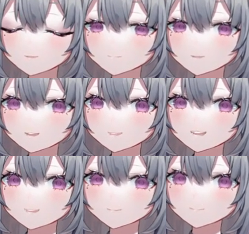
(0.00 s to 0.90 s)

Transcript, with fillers: oh my god.